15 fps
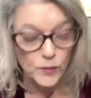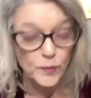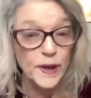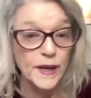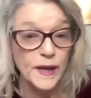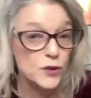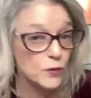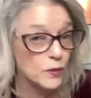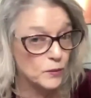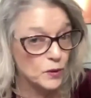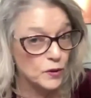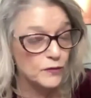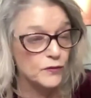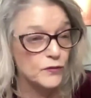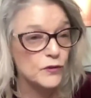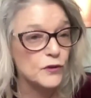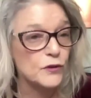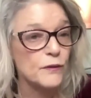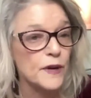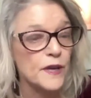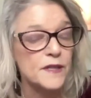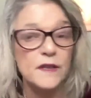But as we move through the
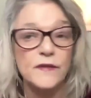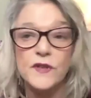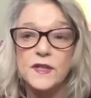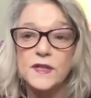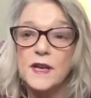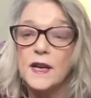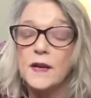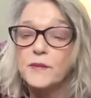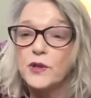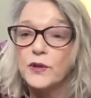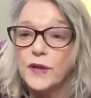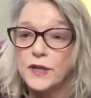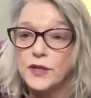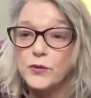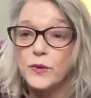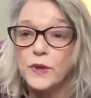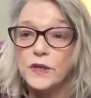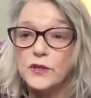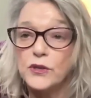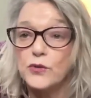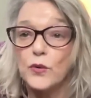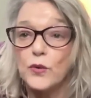rest of this time till next week,
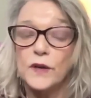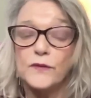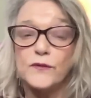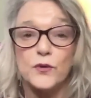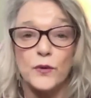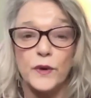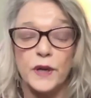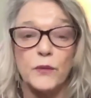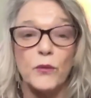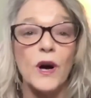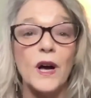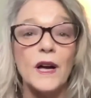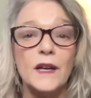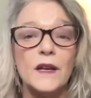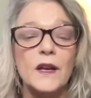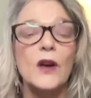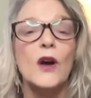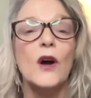the 1221,